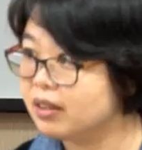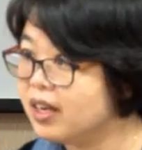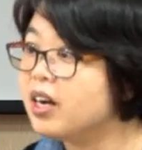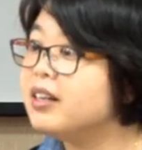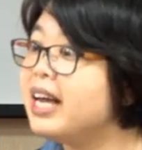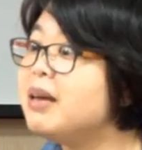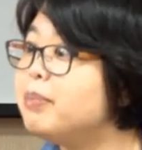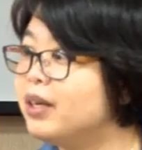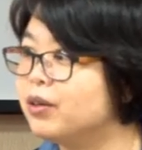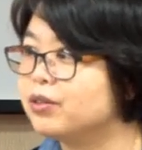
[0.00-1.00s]
They are
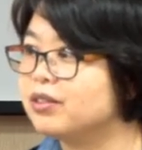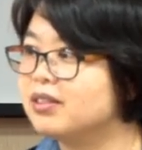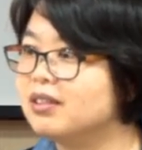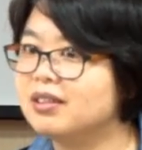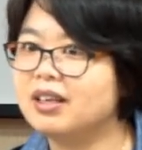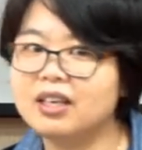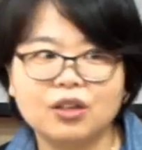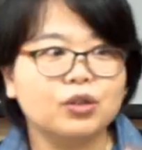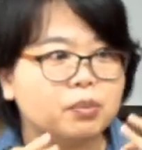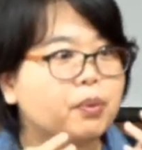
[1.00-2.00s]
labials. They
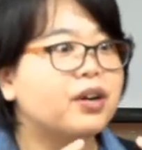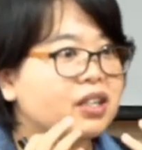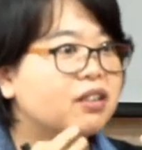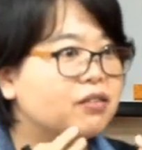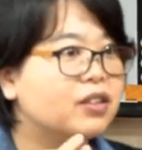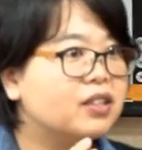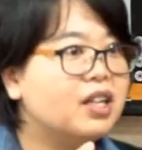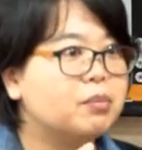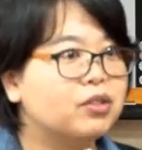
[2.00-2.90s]
use part of your lips,